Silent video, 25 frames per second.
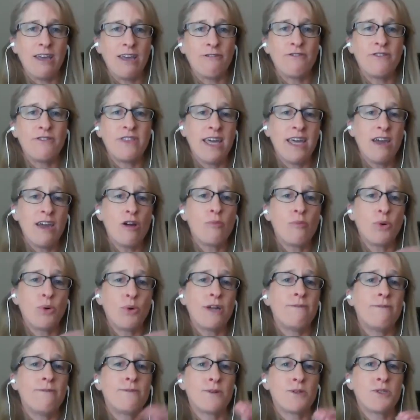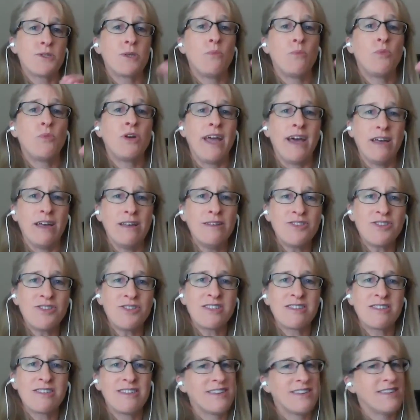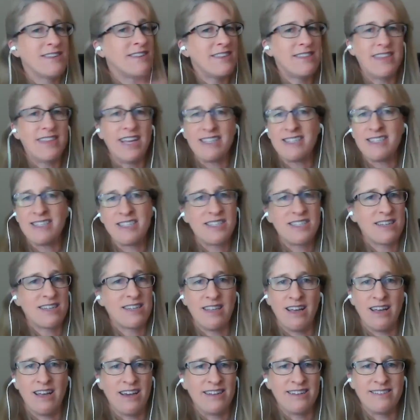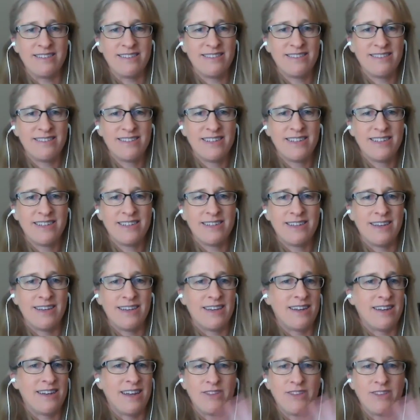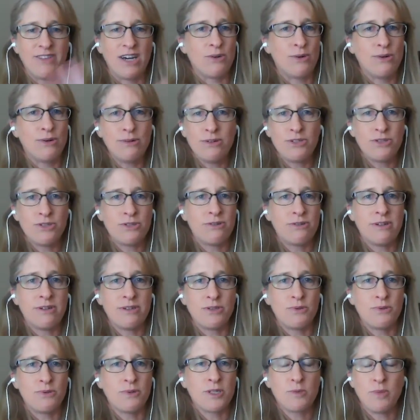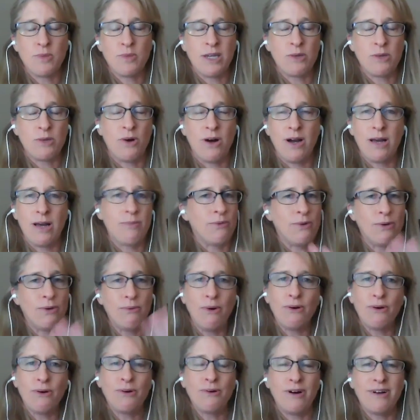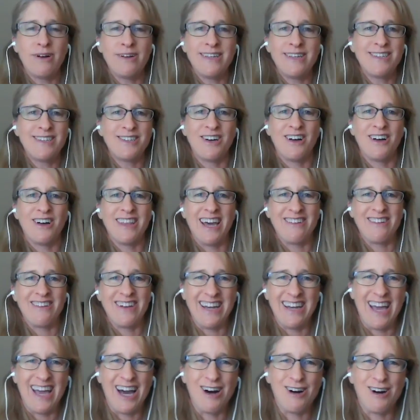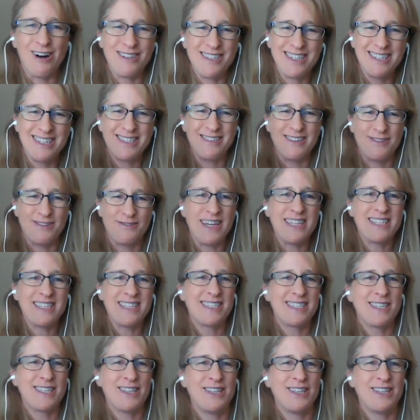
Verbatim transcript: if they are booking for someone else, that's a decline. And I've got horror stories to explain why, but we won't go on into all that right now. Just suffice it to